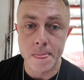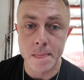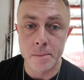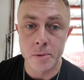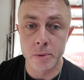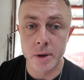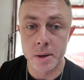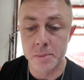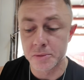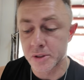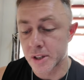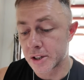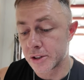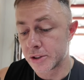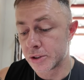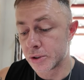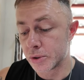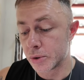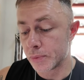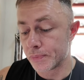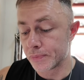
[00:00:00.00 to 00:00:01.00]
But what I'm trying to
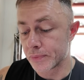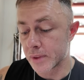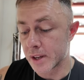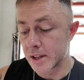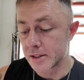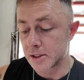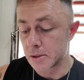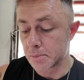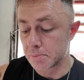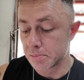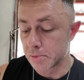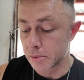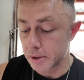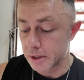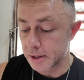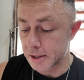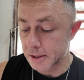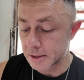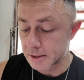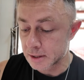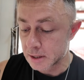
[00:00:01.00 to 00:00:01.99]
do is deploy
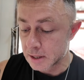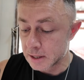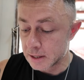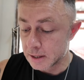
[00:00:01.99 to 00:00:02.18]
this